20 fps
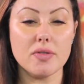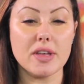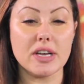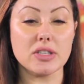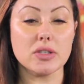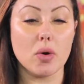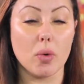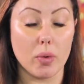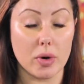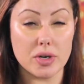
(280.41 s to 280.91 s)

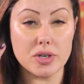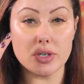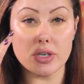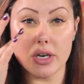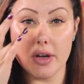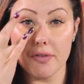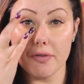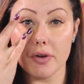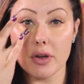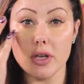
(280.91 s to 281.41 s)
that's orange
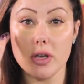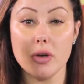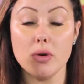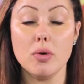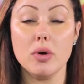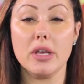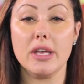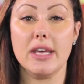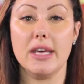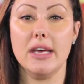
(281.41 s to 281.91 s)
enough for
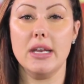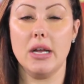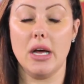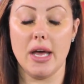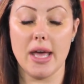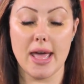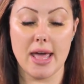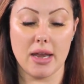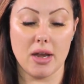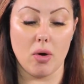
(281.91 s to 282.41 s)
you, get
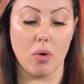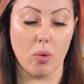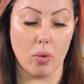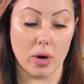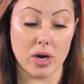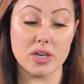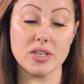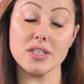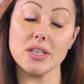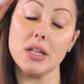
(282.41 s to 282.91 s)
an
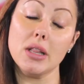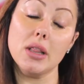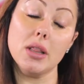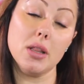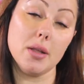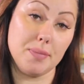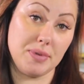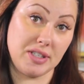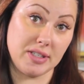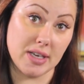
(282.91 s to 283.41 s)
orange
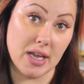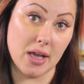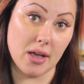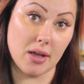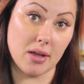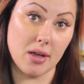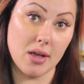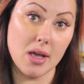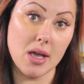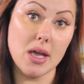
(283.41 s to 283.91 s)

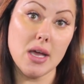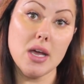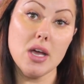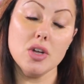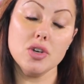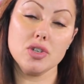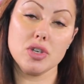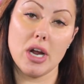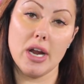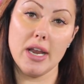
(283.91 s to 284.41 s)
lipstick.
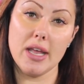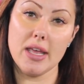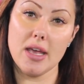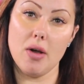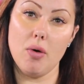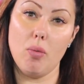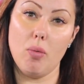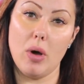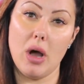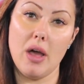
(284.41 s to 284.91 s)
Try to
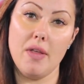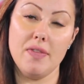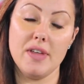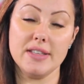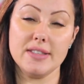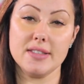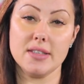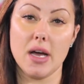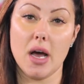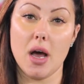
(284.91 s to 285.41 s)
get one
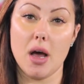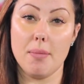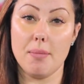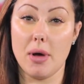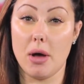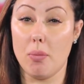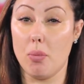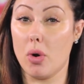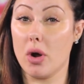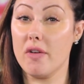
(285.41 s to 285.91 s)
that's
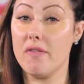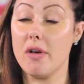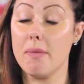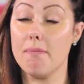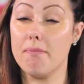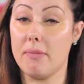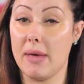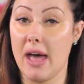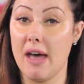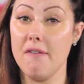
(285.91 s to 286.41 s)
um, more of a
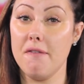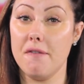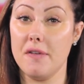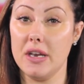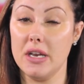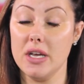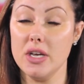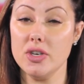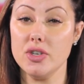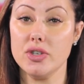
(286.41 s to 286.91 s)
matte
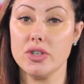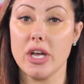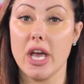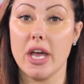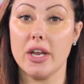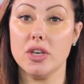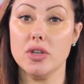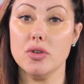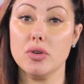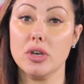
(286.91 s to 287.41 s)
finish
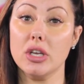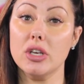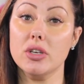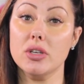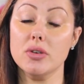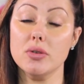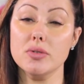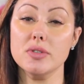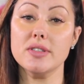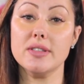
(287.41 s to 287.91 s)
and you can
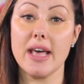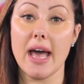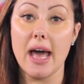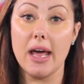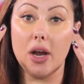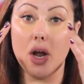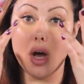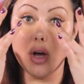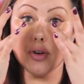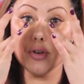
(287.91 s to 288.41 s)
use
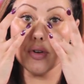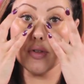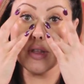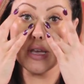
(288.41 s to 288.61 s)
that under